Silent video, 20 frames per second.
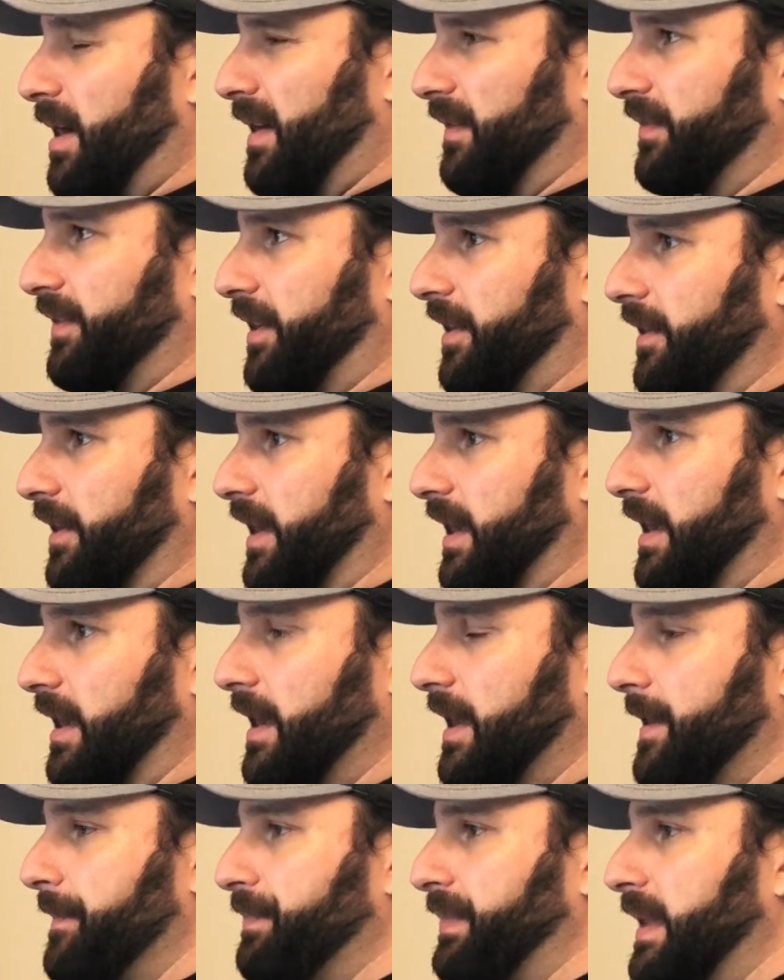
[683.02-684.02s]
off target.
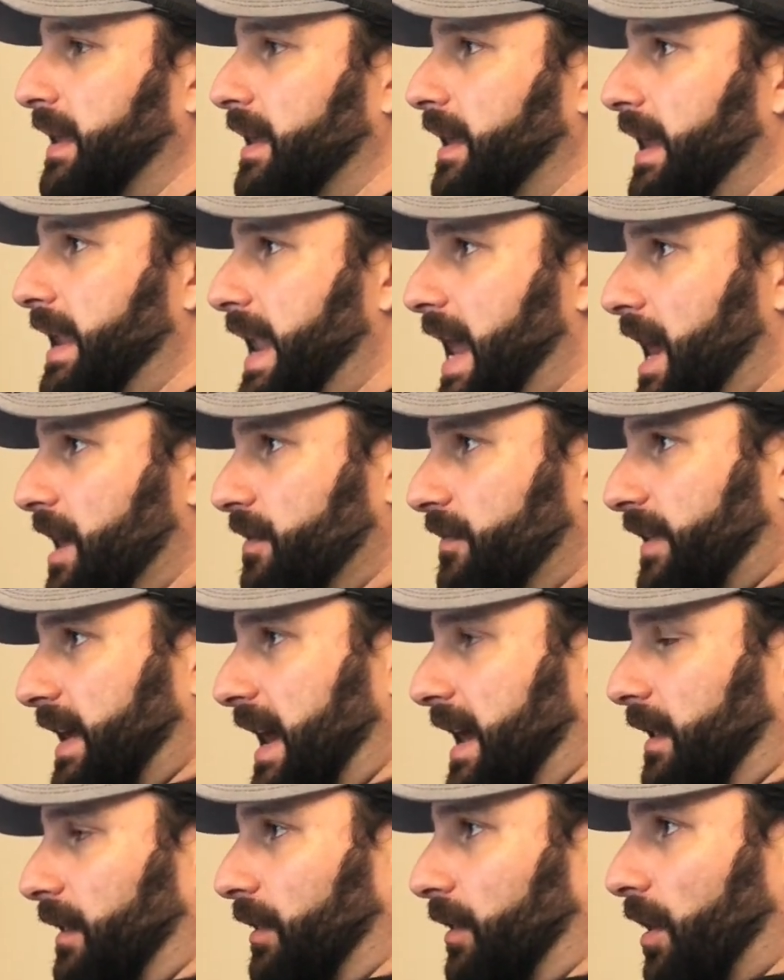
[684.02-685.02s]
And now you've
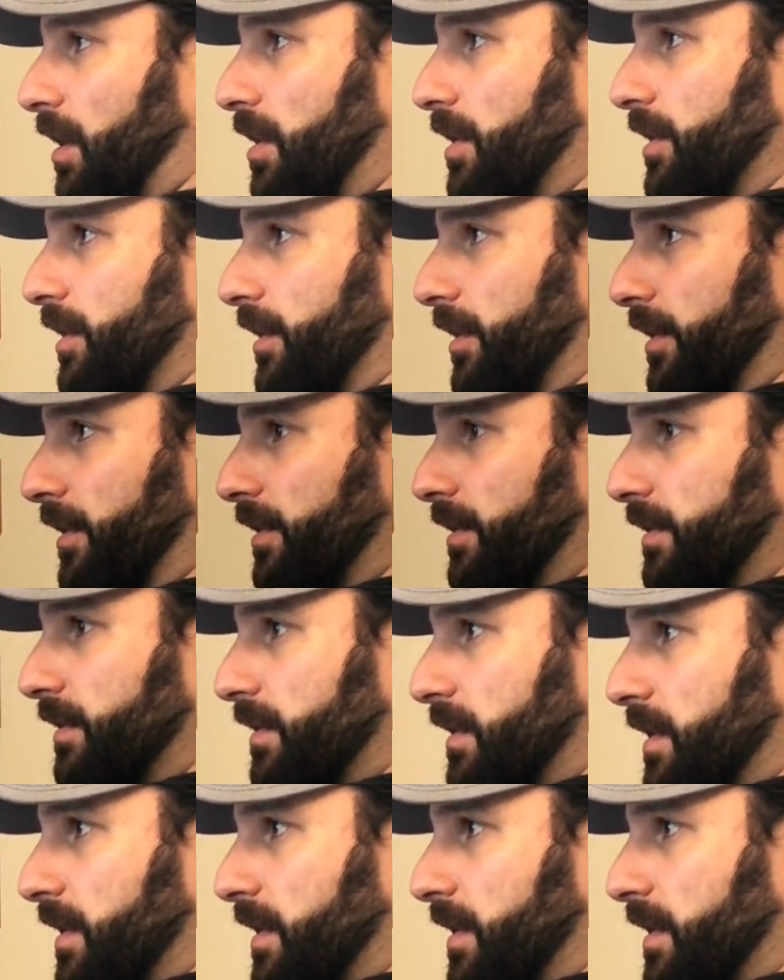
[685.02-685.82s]
got longer